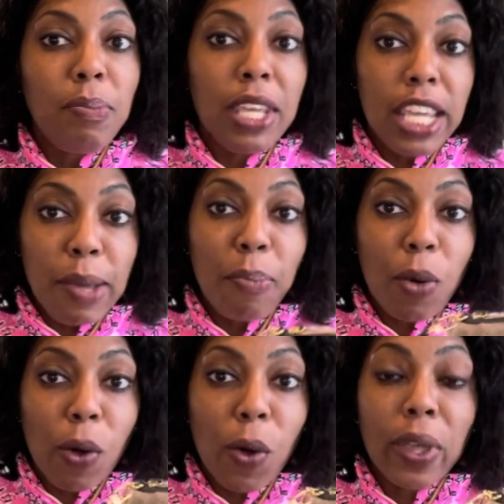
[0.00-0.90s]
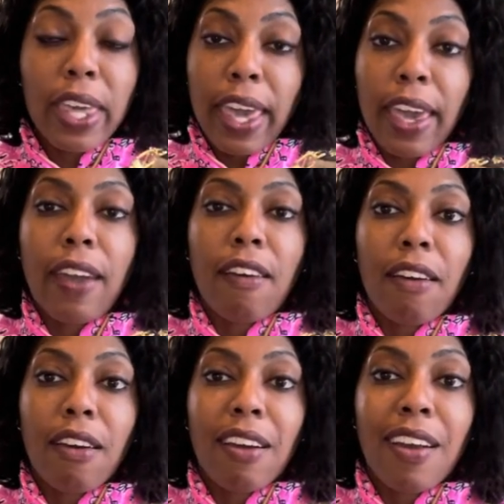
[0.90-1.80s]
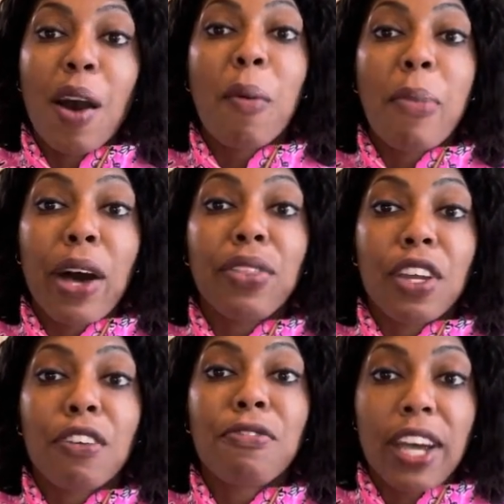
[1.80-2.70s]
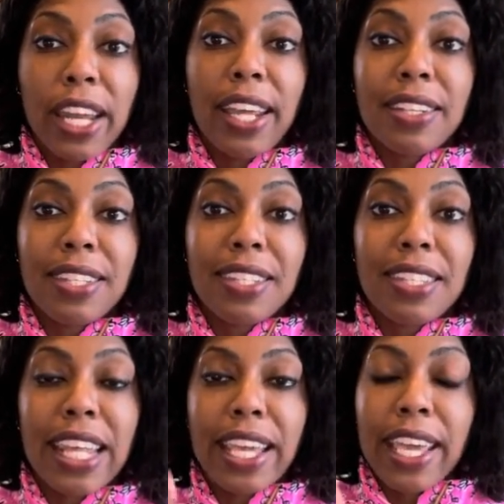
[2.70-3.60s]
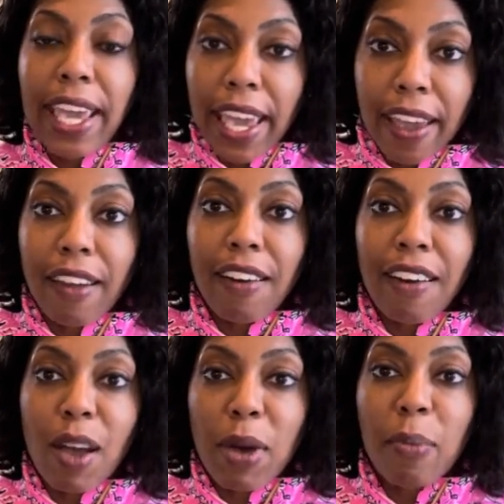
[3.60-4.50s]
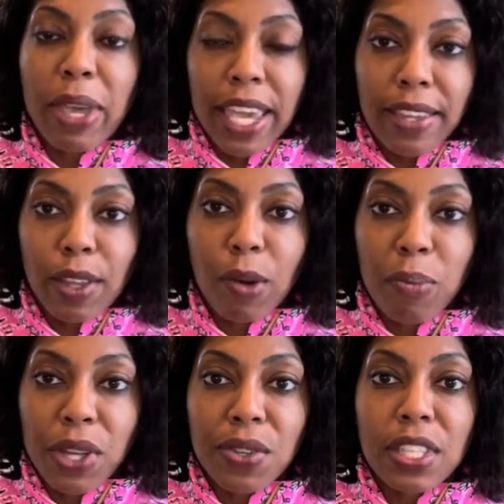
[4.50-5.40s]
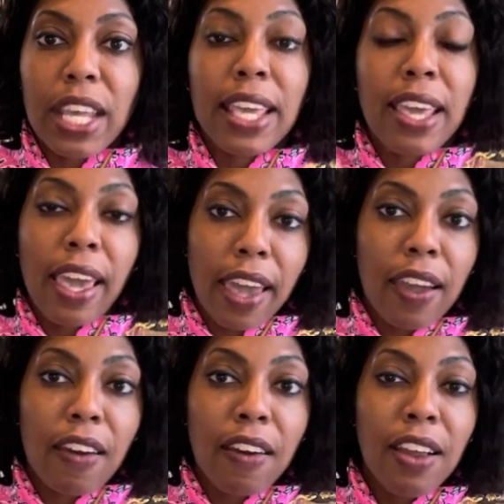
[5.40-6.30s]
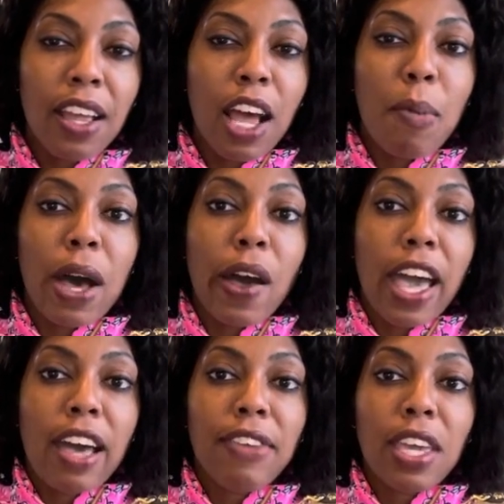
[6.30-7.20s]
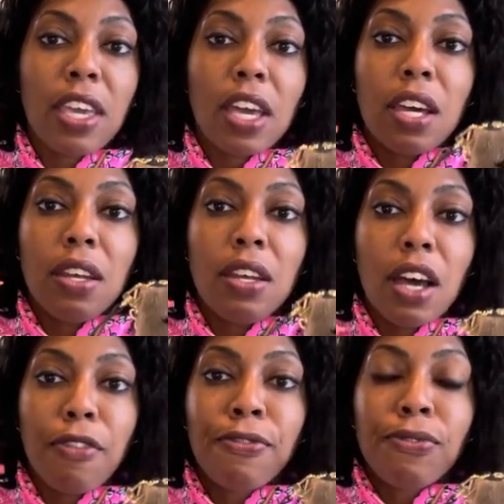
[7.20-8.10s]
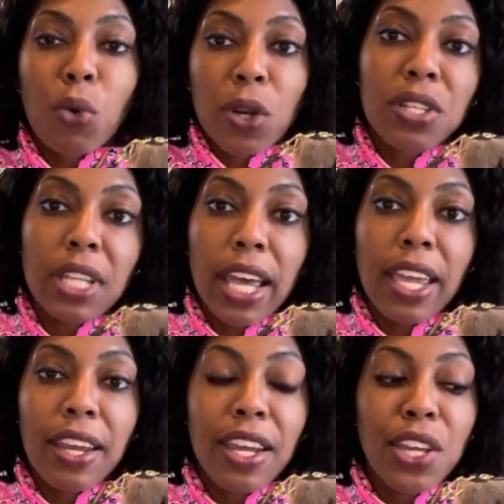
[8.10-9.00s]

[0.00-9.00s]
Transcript: people care about their finances. They care about paying their bills. They care about having enough foresight